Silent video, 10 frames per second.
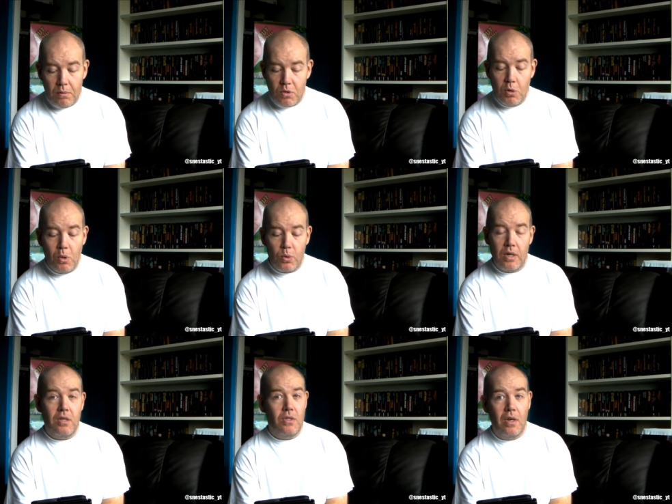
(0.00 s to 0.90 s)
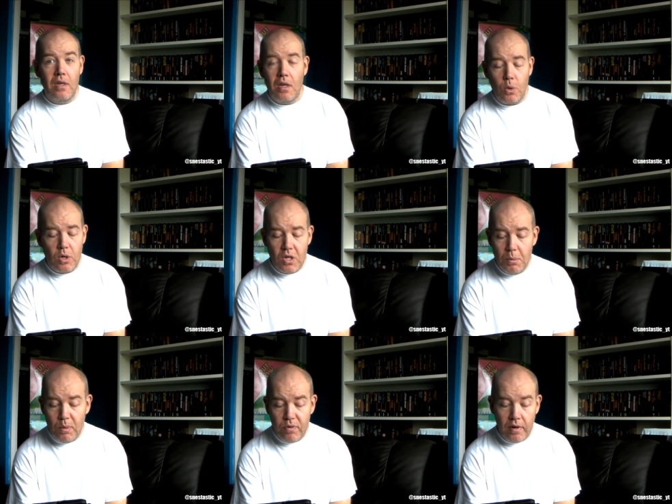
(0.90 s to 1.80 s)
Two more questions, sorry. Question
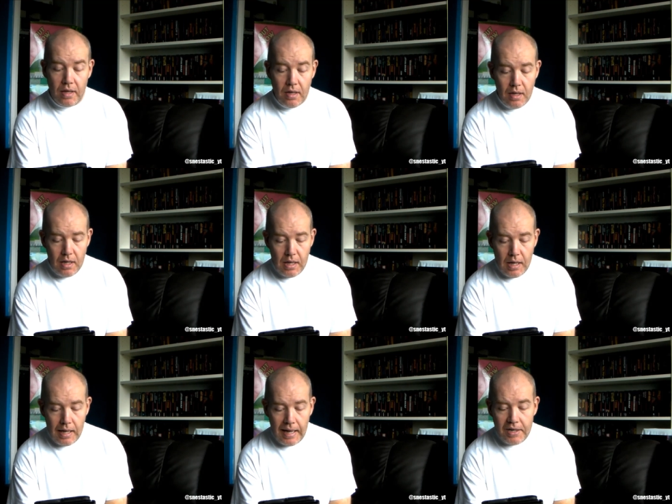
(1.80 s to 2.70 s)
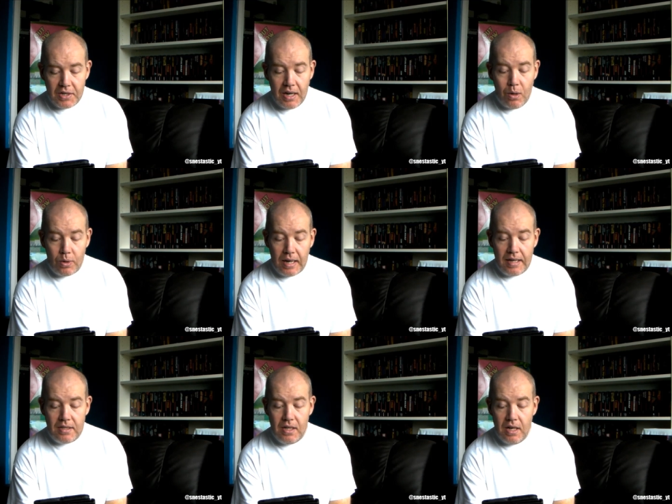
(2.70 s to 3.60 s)
number 3. As you get older,
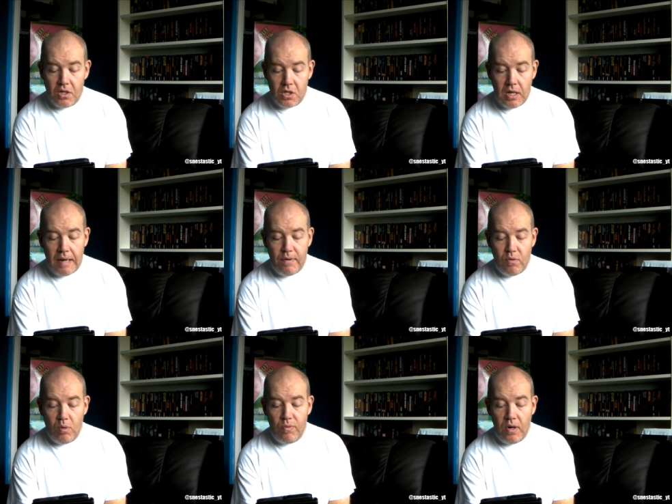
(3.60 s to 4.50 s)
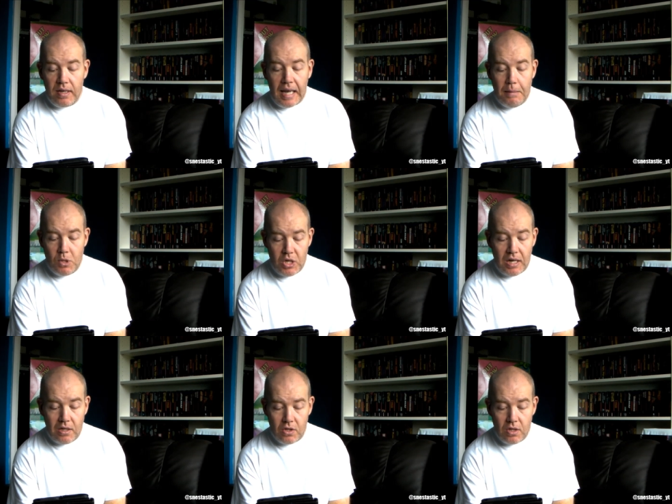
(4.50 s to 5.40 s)
has the urge to have a room full of games
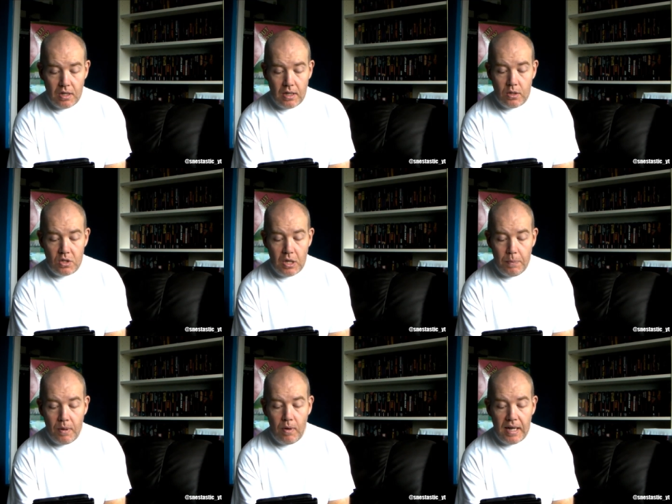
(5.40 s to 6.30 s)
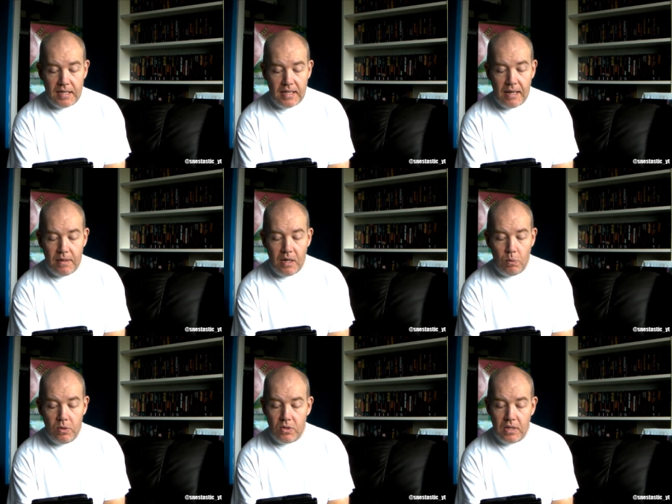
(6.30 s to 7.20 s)
changed? Does it appeal less now than it
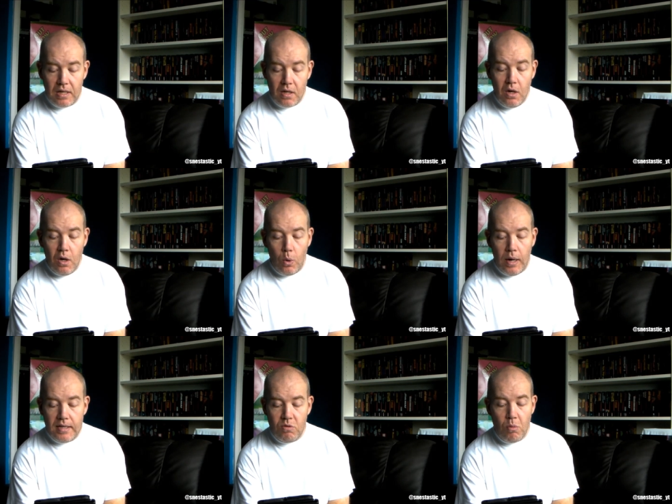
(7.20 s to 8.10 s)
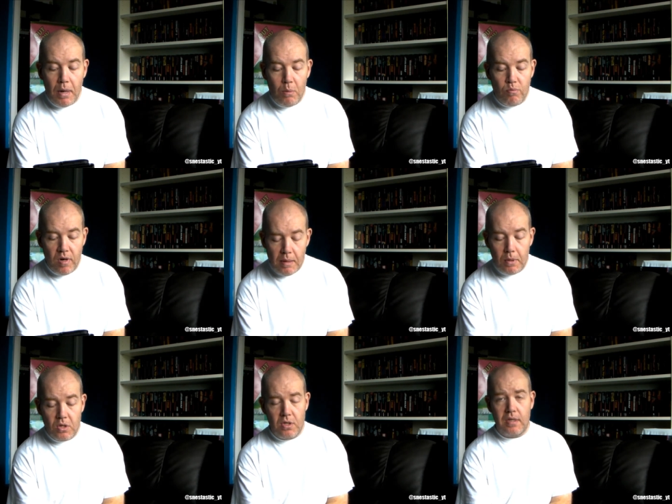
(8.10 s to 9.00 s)
once did, or has it remained pretty
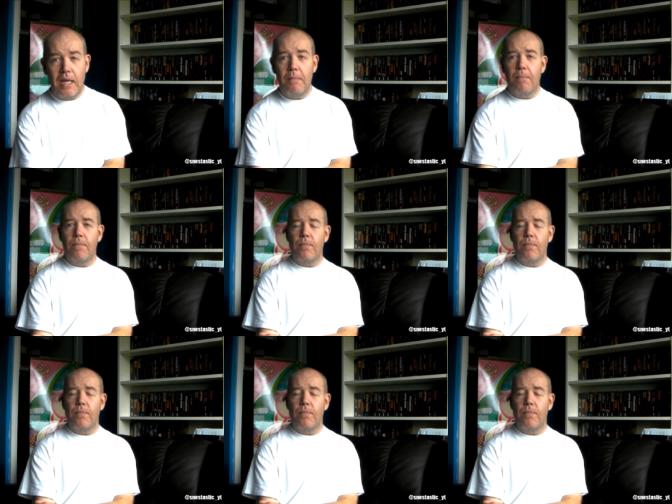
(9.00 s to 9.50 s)
much the same?